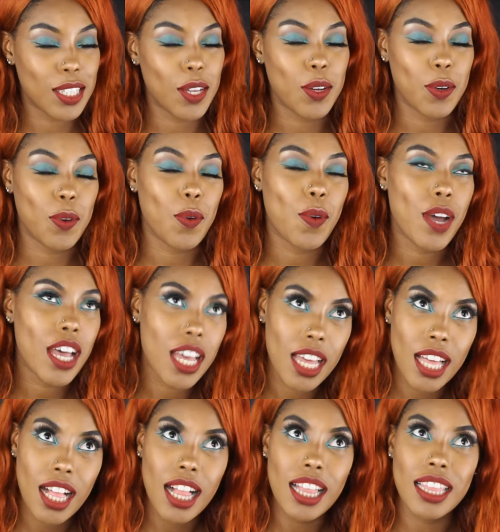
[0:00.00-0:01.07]
So
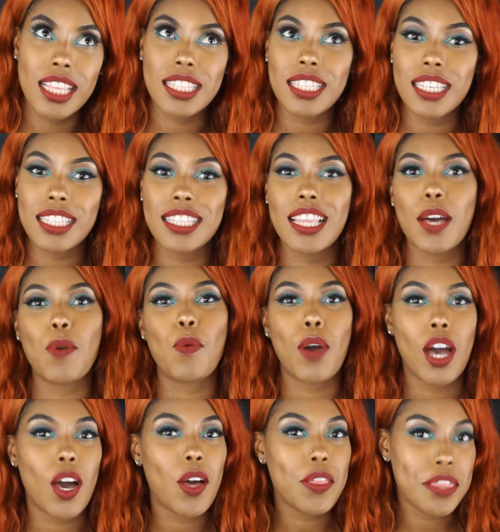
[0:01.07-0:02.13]
this is the
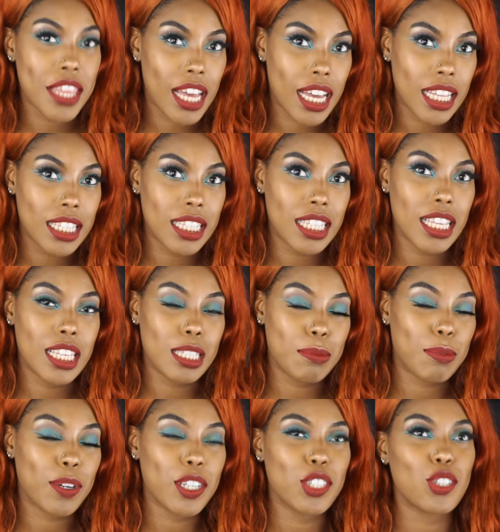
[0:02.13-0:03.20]
Wild Thoughts
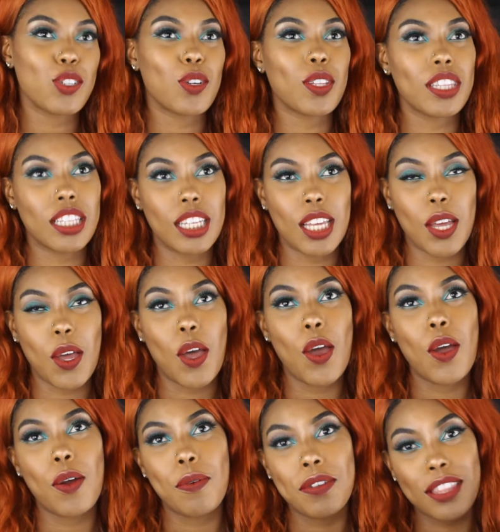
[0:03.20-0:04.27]
inspirational look
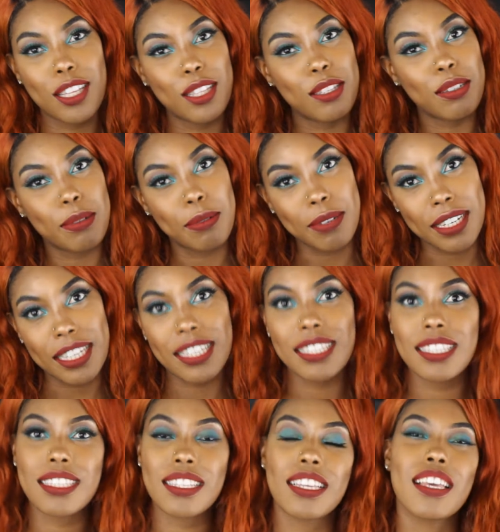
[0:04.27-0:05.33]
with a twist.
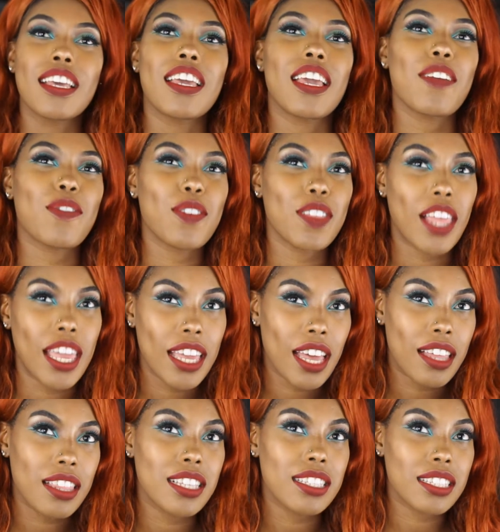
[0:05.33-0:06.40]
If you like
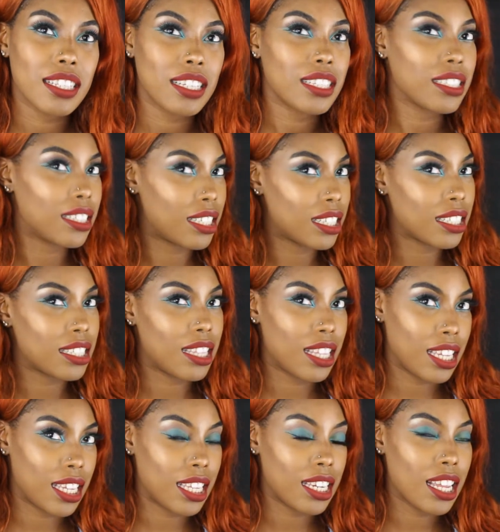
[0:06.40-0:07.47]
how this look looks,
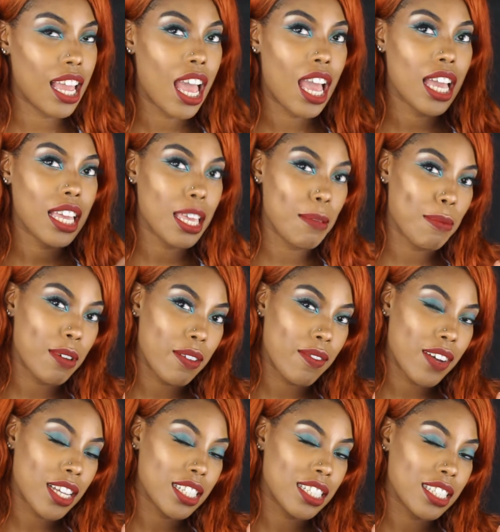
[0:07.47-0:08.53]
then keep on
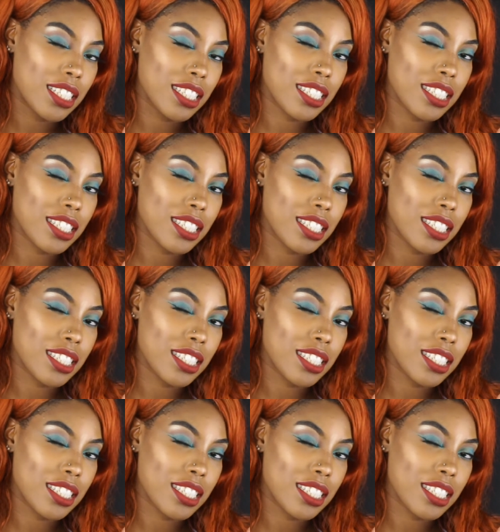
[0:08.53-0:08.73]
watching.